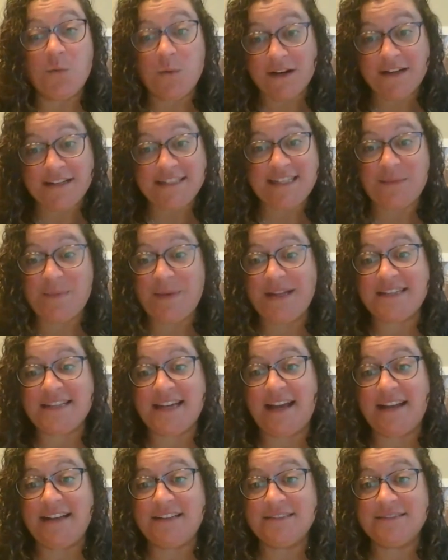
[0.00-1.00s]
work to be
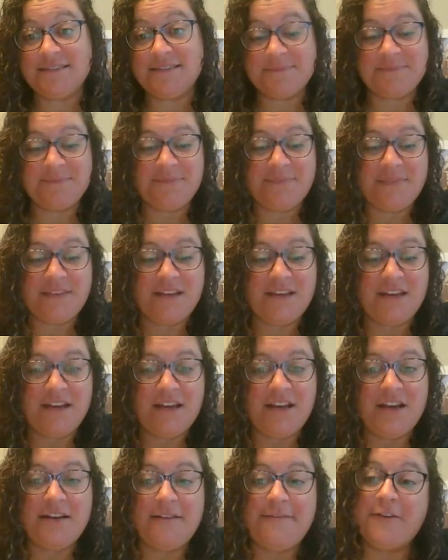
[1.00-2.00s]
done.
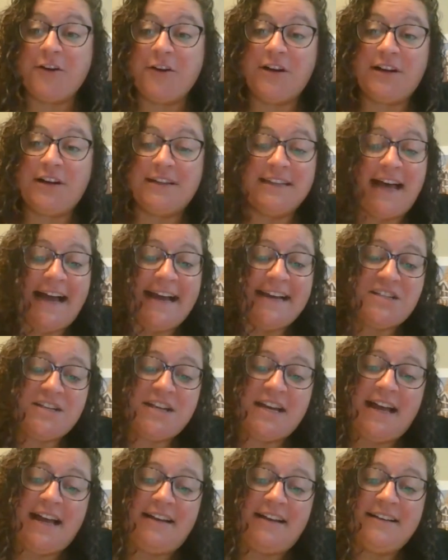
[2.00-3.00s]
For
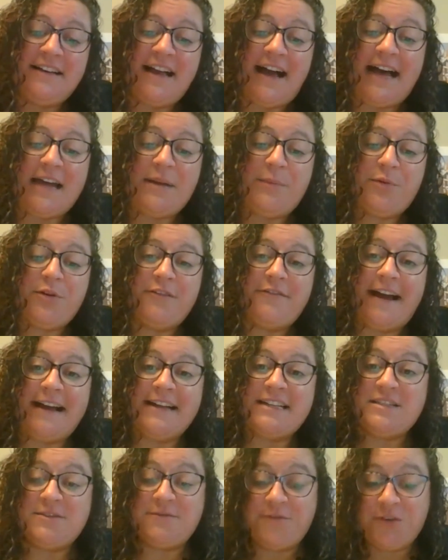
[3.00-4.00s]
Elijah, God
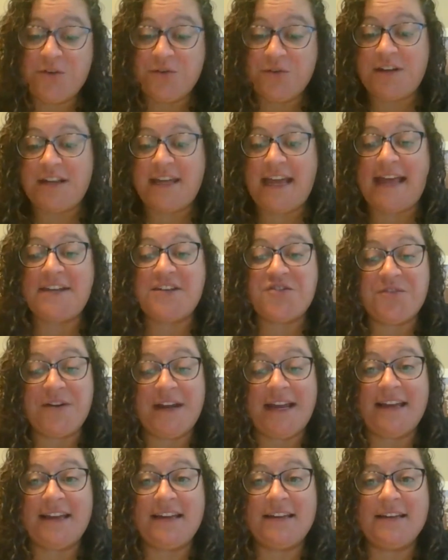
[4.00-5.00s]
provides food and
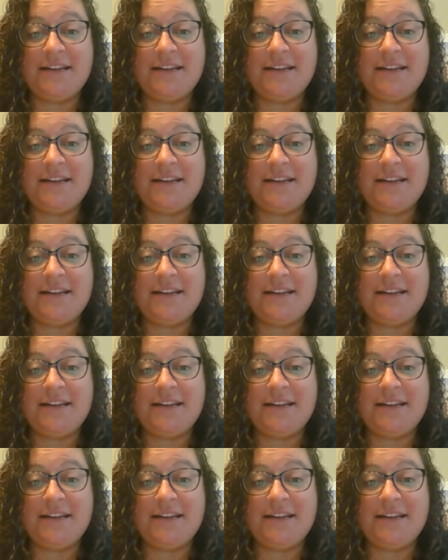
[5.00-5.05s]
drink.